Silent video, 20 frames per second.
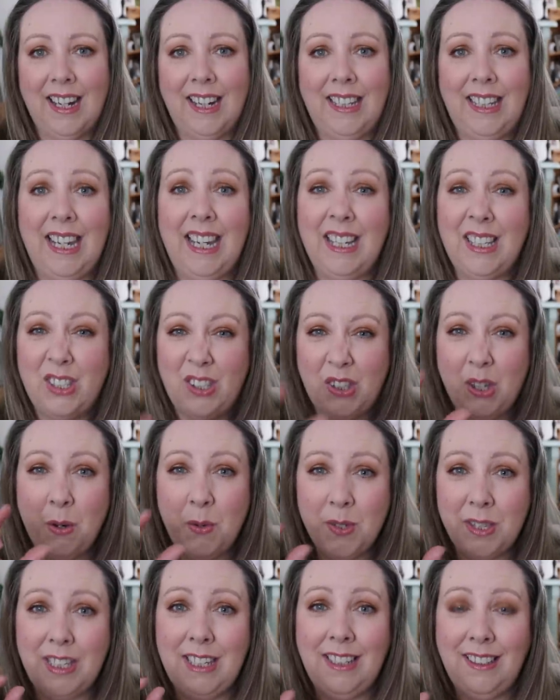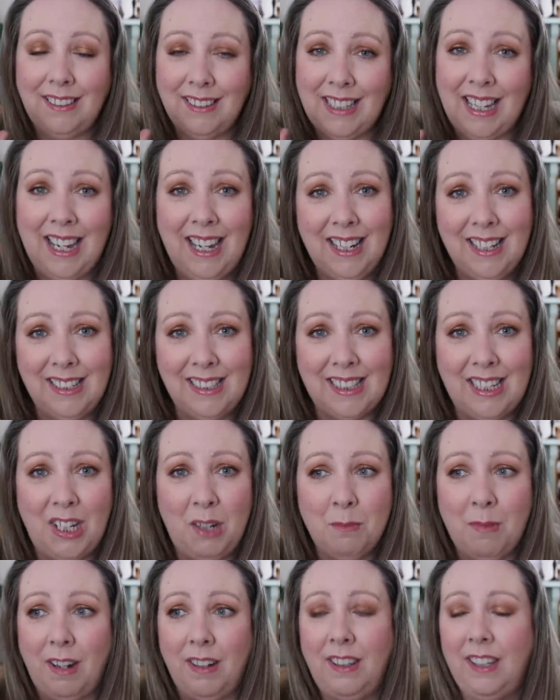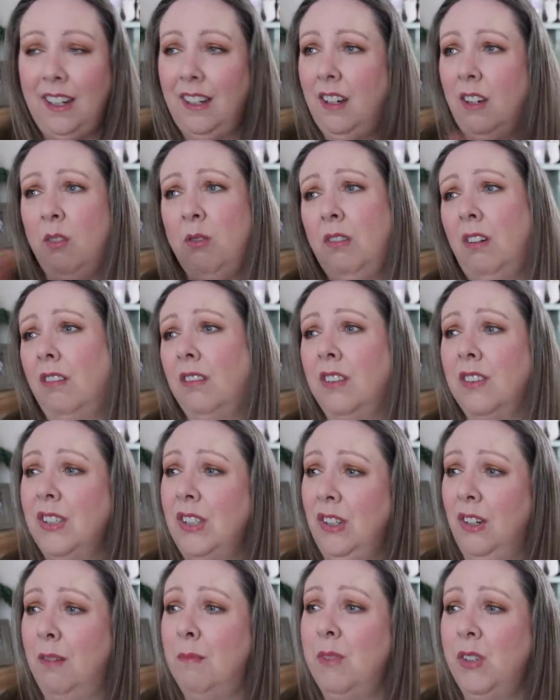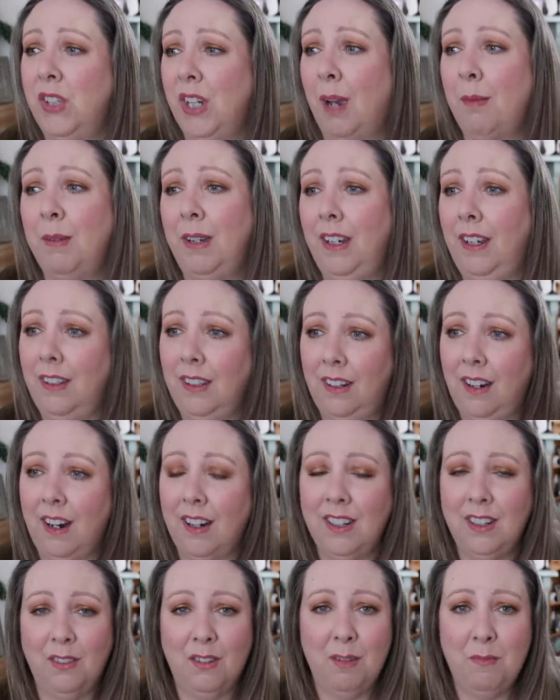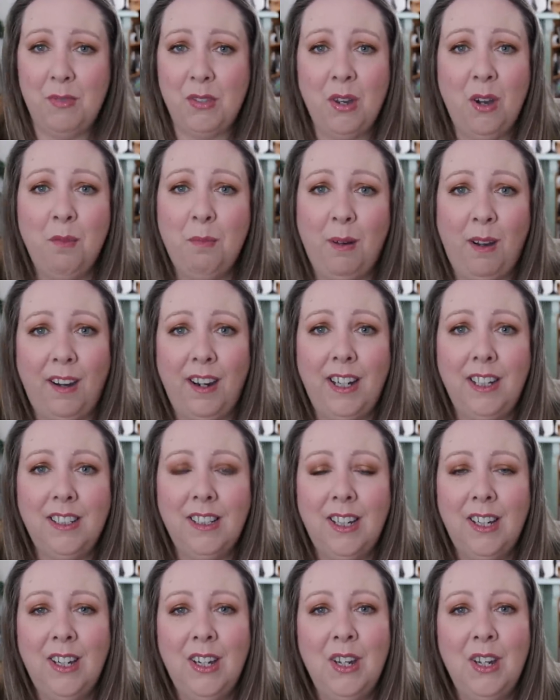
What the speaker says: I think it's those little things that you might think, oh God, there's not much happening in the garden or I'm so behind.